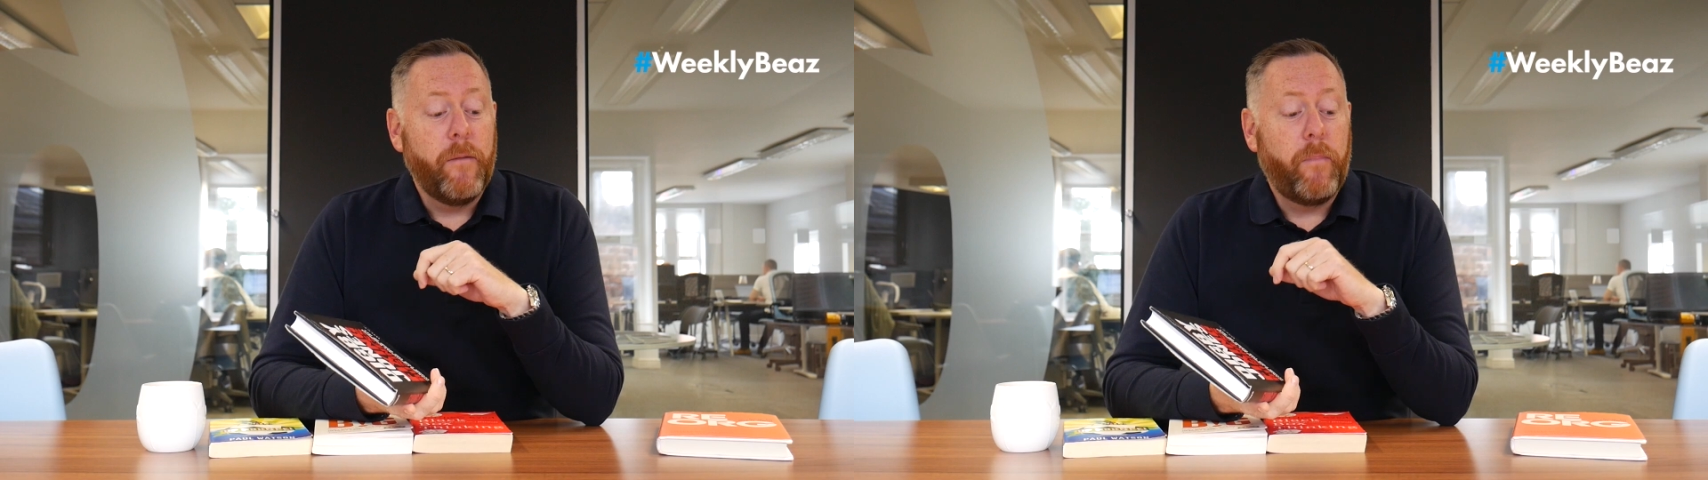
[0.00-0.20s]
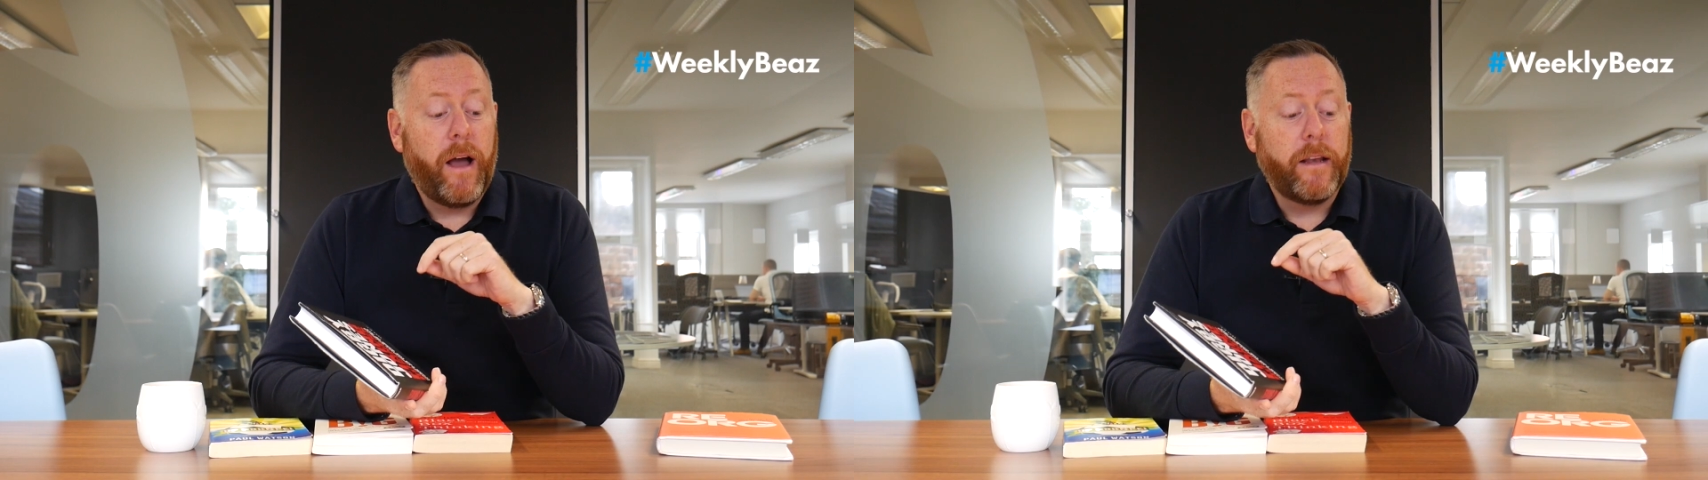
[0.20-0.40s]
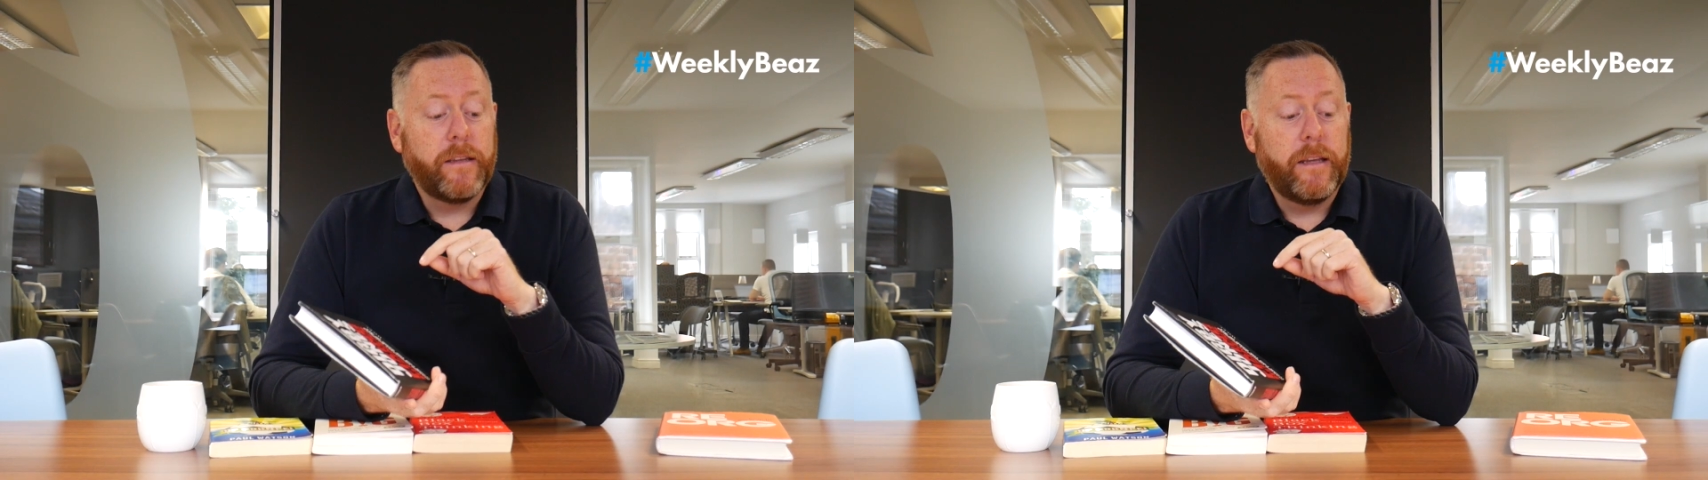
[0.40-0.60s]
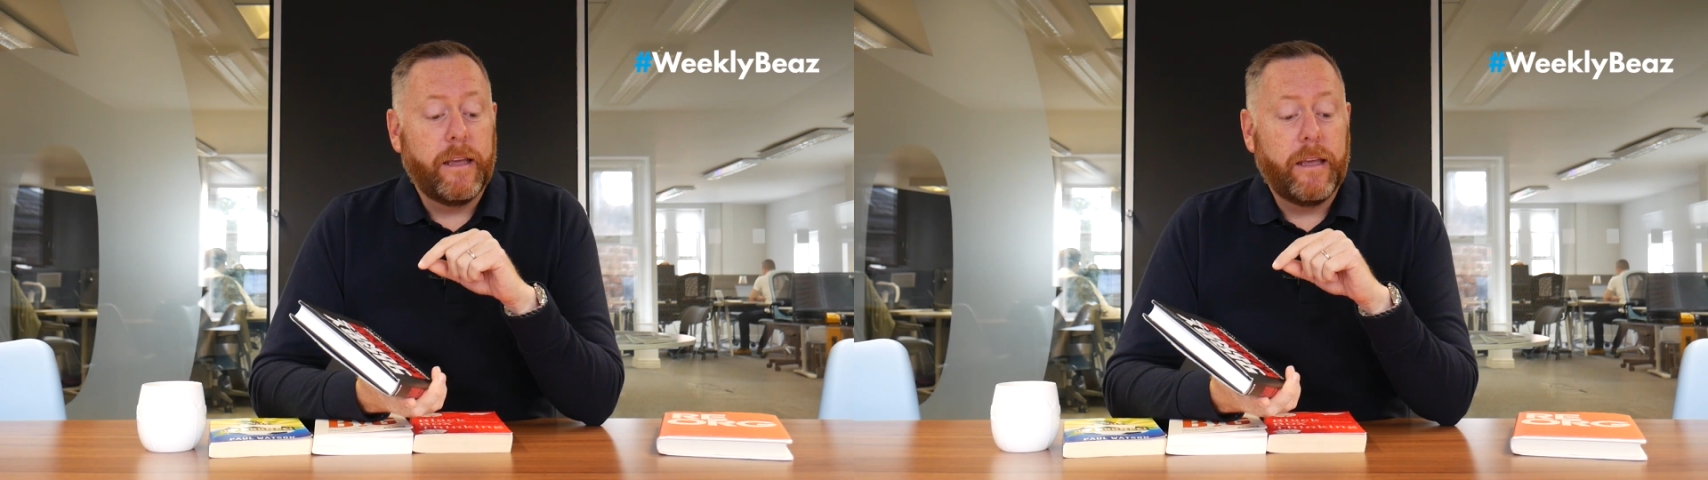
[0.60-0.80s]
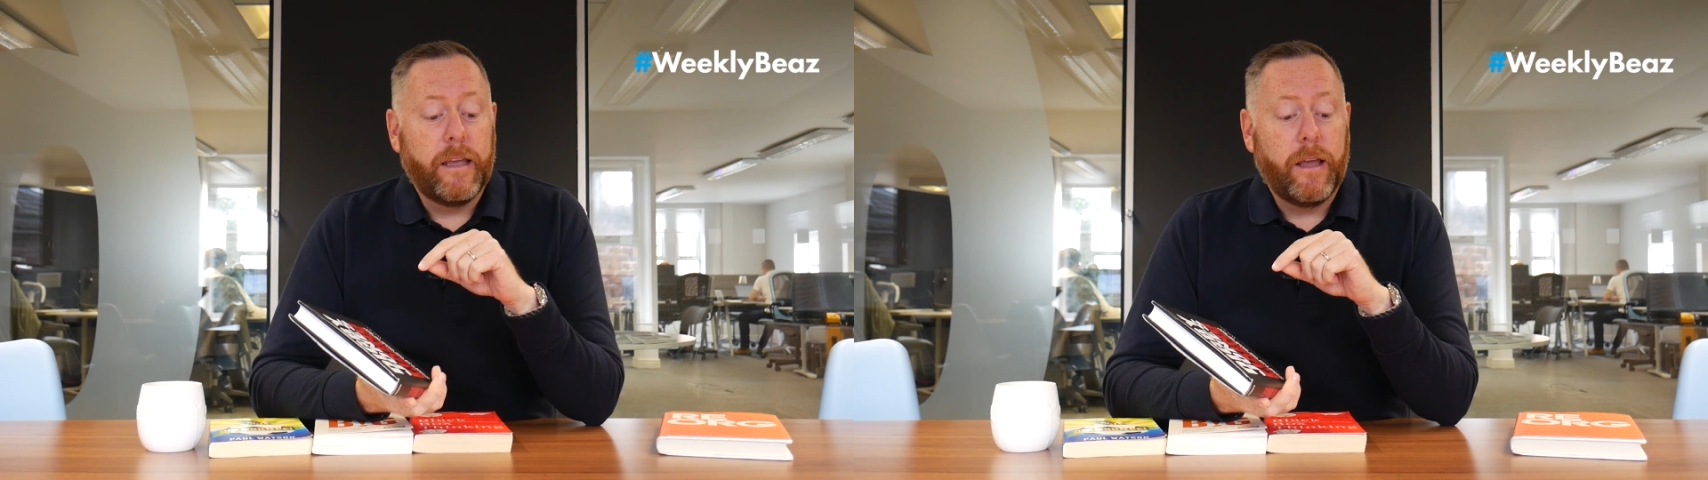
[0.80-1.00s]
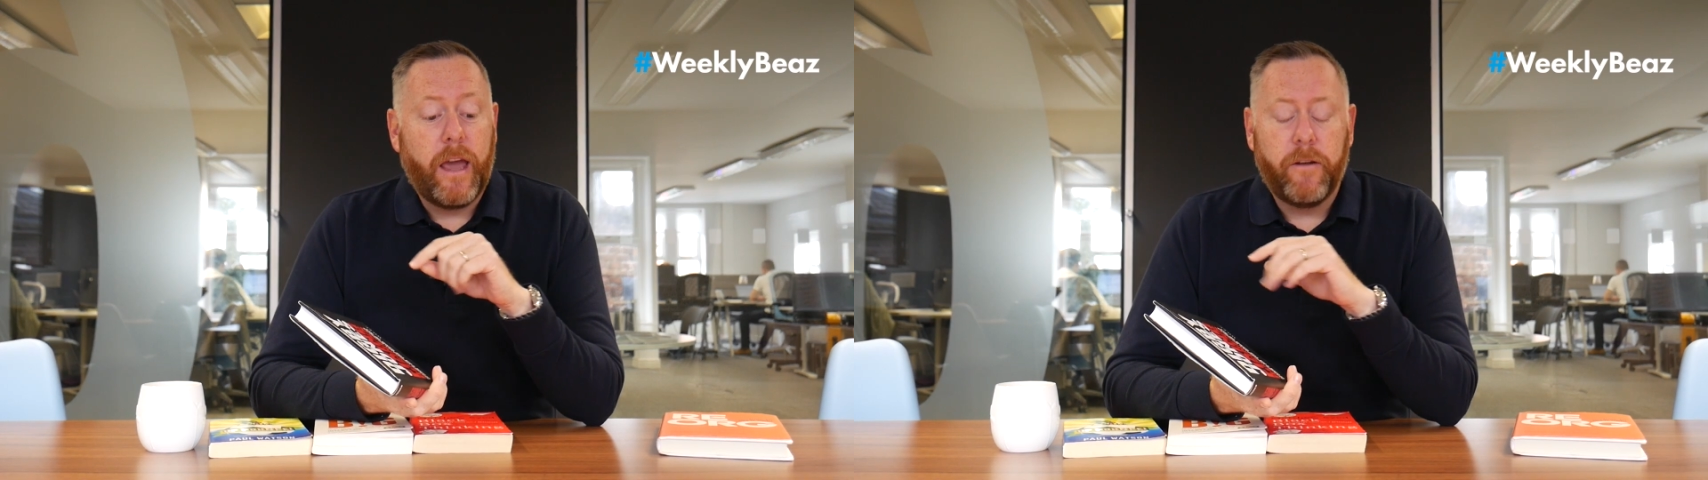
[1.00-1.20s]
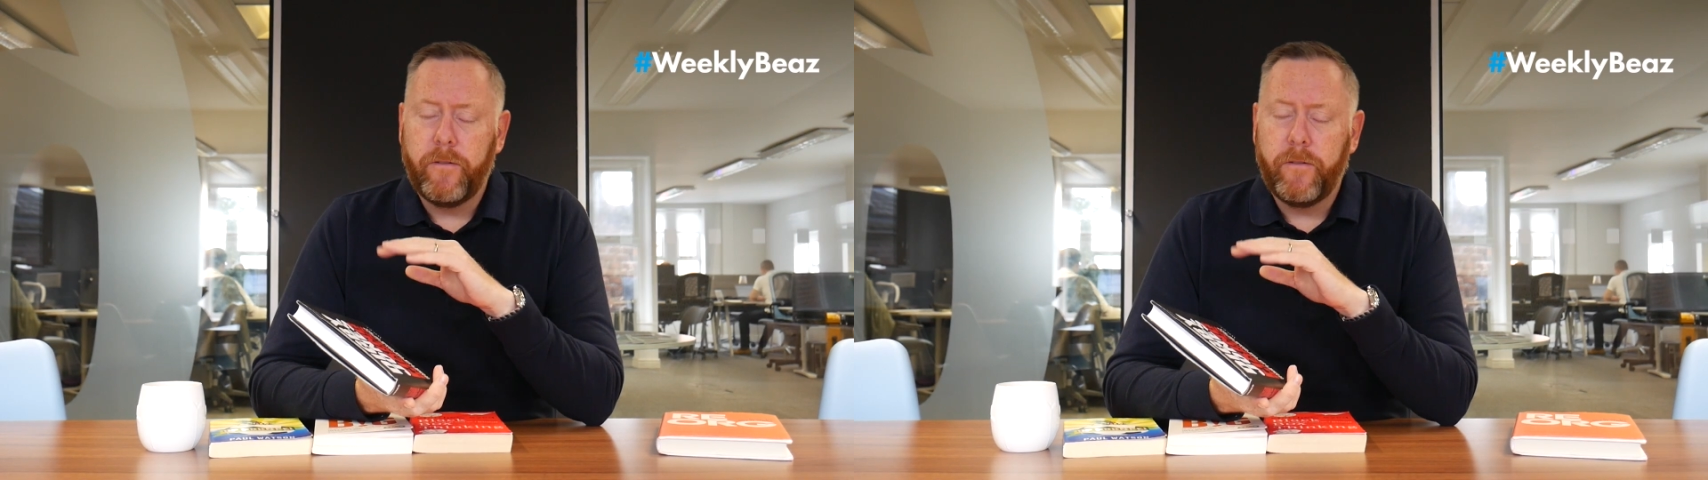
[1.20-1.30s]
But had a